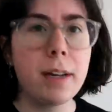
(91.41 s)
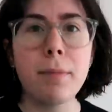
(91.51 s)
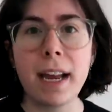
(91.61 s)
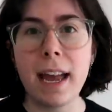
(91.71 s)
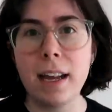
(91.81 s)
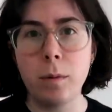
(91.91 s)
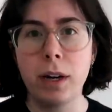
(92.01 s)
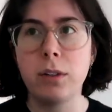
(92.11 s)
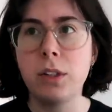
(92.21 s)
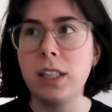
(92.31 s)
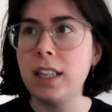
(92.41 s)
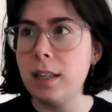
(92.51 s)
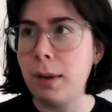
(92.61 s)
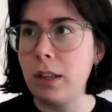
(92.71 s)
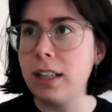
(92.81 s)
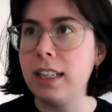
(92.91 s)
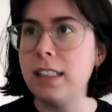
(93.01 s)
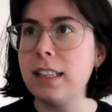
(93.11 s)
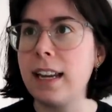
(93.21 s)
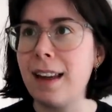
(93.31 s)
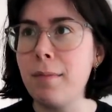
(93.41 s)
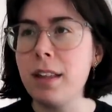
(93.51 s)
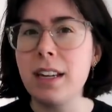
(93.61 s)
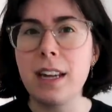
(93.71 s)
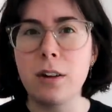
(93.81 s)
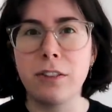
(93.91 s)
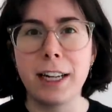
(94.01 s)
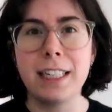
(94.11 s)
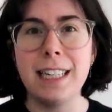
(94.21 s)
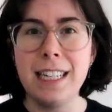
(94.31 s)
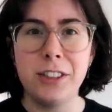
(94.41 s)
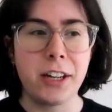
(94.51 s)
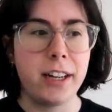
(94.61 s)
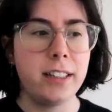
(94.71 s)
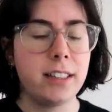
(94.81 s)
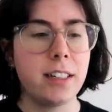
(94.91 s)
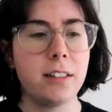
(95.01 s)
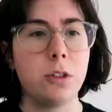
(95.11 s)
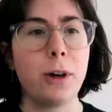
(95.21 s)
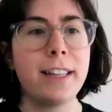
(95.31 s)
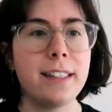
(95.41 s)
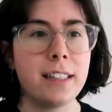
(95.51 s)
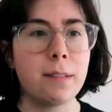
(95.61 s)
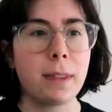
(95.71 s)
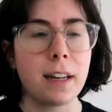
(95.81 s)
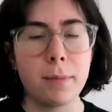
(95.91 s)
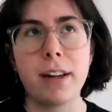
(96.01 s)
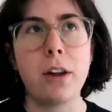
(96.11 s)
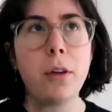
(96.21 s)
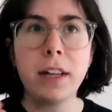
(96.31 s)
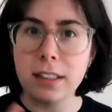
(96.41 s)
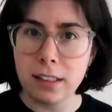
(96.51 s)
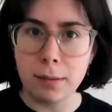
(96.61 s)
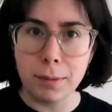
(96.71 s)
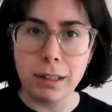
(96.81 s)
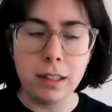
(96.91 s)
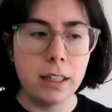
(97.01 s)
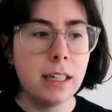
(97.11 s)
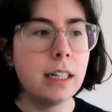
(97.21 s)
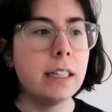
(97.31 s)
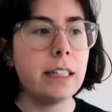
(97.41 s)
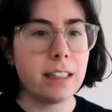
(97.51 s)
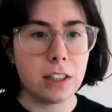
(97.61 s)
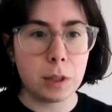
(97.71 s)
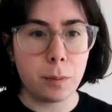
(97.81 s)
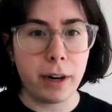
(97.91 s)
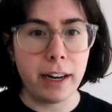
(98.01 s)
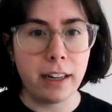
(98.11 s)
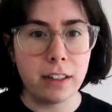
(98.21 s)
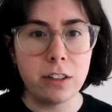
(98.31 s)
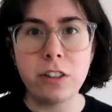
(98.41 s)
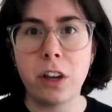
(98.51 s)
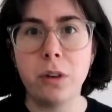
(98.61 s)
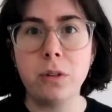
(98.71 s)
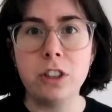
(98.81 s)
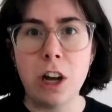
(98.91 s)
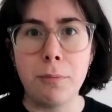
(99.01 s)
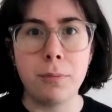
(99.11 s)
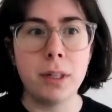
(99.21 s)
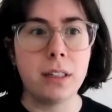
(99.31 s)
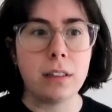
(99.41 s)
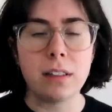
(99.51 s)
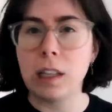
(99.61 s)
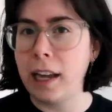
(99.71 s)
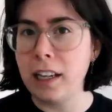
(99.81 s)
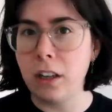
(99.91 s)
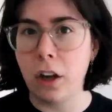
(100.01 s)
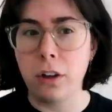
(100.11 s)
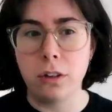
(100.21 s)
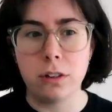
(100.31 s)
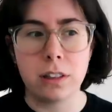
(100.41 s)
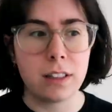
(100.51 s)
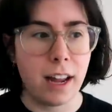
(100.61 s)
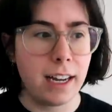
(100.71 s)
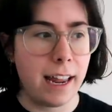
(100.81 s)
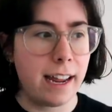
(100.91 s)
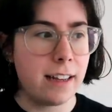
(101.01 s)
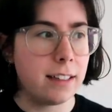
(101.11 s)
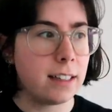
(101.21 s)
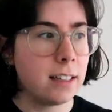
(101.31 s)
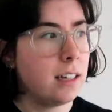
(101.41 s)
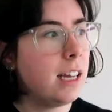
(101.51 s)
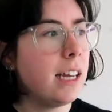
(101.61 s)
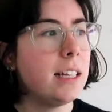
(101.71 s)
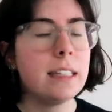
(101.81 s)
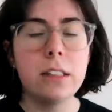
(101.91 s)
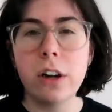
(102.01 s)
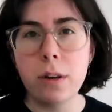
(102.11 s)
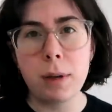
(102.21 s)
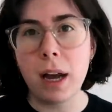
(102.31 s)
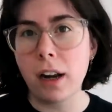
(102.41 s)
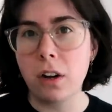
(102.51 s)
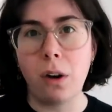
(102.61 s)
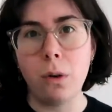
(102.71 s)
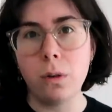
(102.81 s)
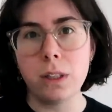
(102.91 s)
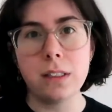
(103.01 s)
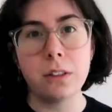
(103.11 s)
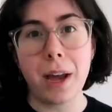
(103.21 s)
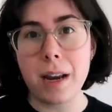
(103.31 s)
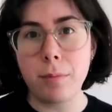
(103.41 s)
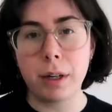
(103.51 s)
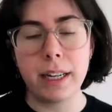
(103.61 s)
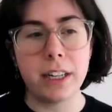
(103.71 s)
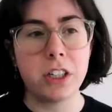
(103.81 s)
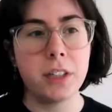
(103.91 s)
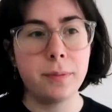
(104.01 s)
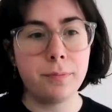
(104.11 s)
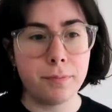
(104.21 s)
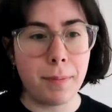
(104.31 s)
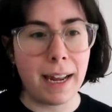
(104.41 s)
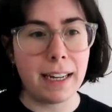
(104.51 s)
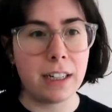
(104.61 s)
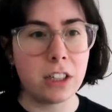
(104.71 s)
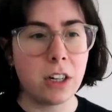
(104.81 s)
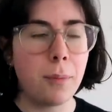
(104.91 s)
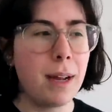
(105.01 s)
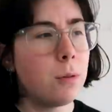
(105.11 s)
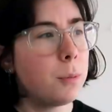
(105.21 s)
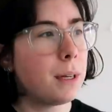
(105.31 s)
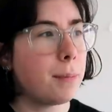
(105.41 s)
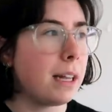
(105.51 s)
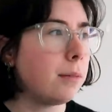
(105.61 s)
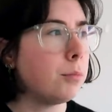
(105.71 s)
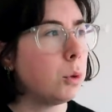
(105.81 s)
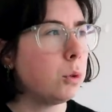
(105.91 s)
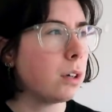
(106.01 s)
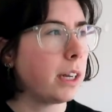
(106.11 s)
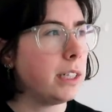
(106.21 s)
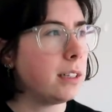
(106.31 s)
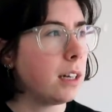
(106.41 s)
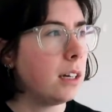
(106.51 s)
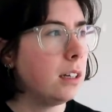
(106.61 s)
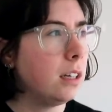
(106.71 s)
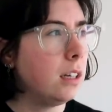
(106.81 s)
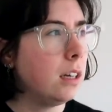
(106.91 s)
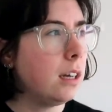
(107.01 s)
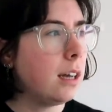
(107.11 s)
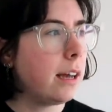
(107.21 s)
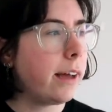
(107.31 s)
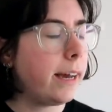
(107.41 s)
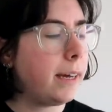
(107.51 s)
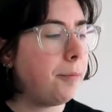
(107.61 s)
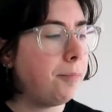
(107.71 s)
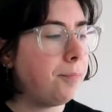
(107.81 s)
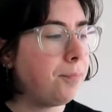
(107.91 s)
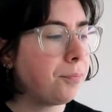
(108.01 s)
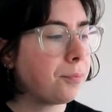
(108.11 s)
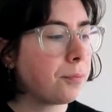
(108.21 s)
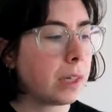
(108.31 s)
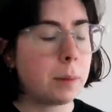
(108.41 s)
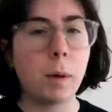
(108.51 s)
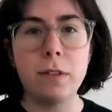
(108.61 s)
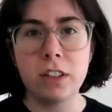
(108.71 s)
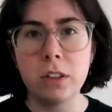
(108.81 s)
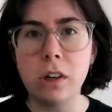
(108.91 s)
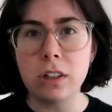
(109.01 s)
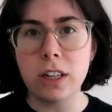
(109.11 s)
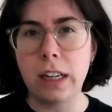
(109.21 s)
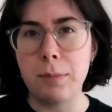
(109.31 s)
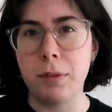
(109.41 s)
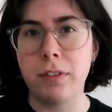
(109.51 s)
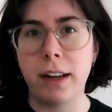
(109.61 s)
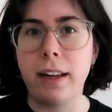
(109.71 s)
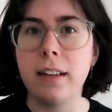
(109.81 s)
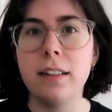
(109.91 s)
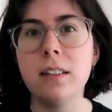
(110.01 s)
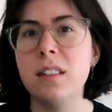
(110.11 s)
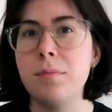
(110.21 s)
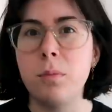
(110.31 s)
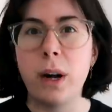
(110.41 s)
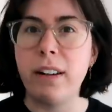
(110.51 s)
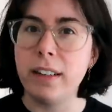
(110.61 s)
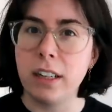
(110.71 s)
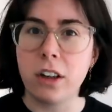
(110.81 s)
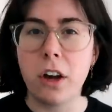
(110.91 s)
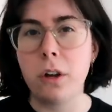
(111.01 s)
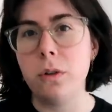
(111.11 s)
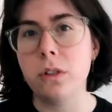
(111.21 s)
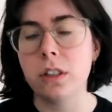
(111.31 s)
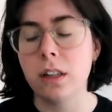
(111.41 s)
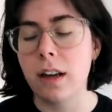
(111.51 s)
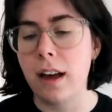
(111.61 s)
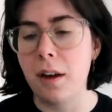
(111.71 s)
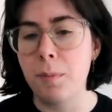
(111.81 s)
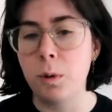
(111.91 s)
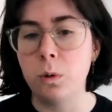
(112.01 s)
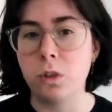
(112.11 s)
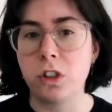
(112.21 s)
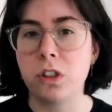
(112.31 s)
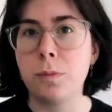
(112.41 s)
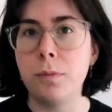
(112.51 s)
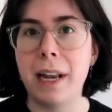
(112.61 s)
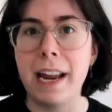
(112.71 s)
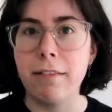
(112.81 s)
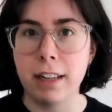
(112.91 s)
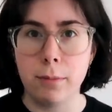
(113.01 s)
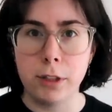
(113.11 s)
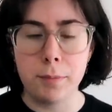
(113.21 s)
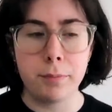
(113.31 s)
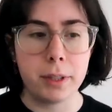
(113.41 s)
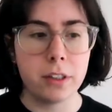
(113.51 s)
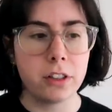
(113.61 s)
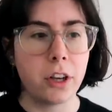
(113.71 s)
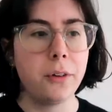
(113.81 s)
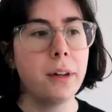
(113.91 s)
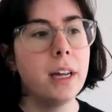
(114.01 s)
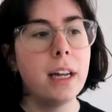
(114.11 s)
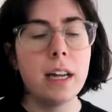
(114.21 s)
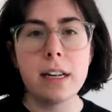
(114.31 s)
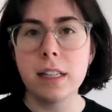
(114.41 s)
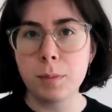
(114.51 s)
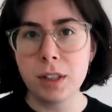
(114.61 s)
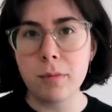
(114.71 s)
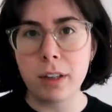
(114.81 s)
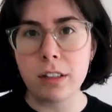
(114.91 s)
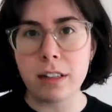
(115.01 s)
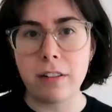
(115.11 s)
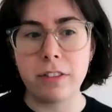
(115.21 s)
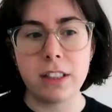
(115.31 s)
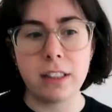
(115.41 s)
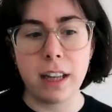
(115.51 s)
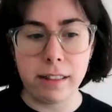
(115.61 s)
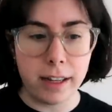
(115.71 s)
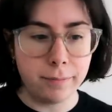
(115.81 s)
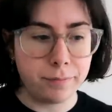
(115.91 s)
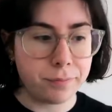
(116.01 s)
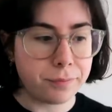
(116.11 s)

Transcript: In my head, when I was thinking about this, I kept thinking of like t-shirts and dresses, but then I'm like, no, that's summer. This is spring, so jumpers, light coats, light layers. Still gonna be kind of cold until April-ish, May-ish. Now, May will be a bit more nicer. But we've still got time of like wearing a coat or just layering up jumpers. So let's put some of those outfits together.